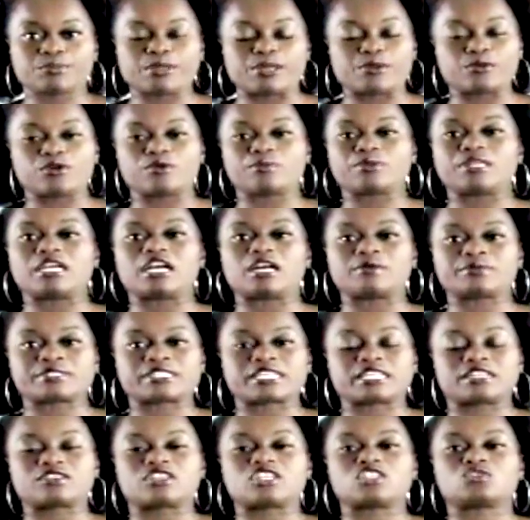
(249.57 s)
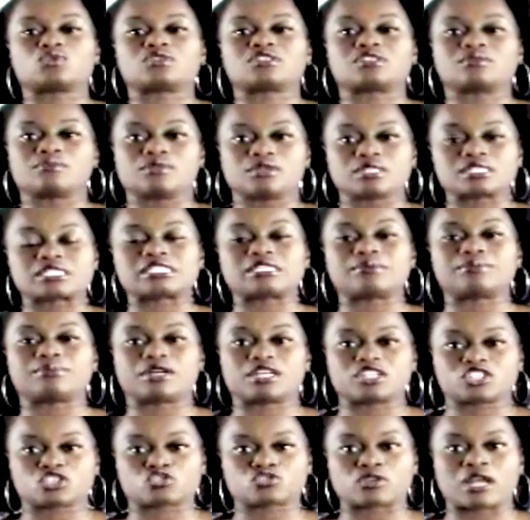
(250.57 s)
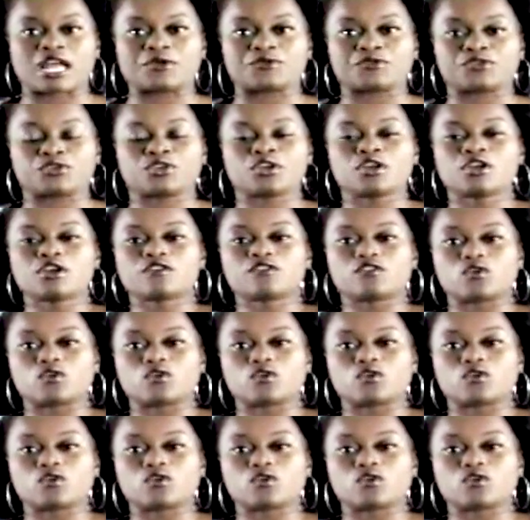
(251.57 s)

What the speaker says: People would be upset if this was a Muslim bus driver